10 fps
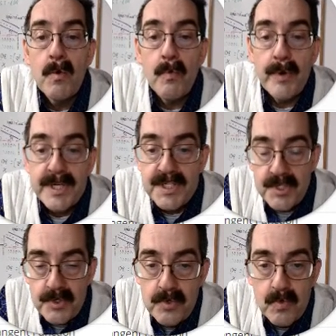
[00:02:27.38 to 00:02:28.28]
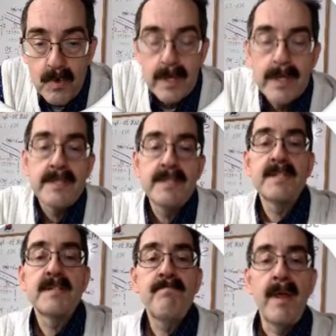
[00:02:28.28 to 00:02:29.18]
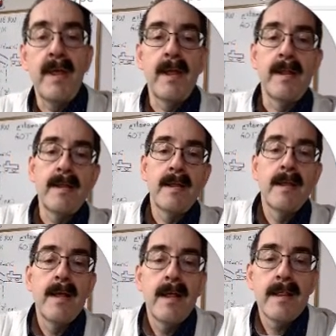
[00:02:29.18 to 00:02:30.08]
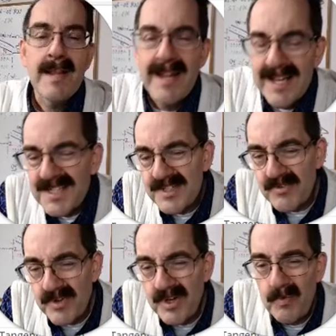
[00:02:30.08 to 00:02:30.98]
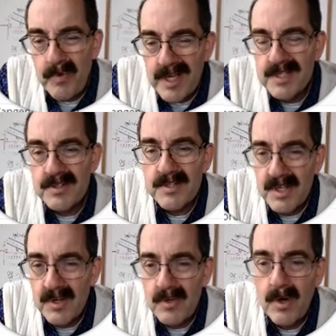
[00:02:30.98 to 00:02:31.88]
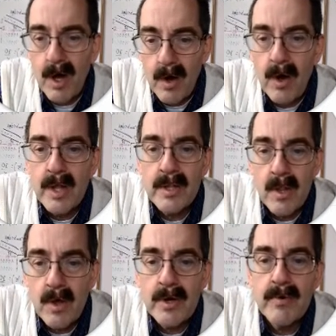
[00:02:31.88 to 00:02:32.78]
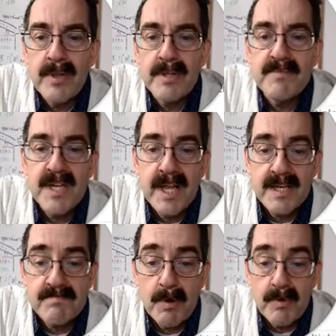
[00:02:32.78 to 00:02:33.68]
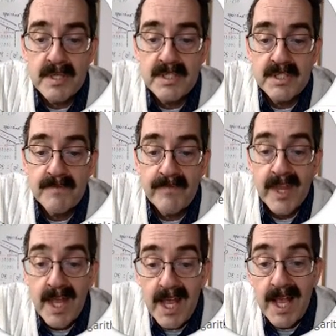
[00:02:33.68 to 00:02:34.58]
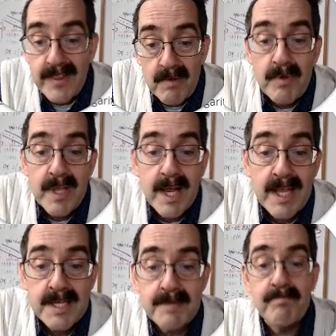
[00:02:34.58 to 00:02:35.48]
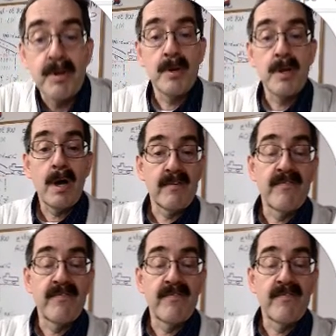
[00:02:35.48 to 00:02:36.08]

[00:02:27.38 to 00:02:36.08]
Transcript: We do want to spend the next 3 weeks or so on logarithms and exponents, and then we got to get to periodic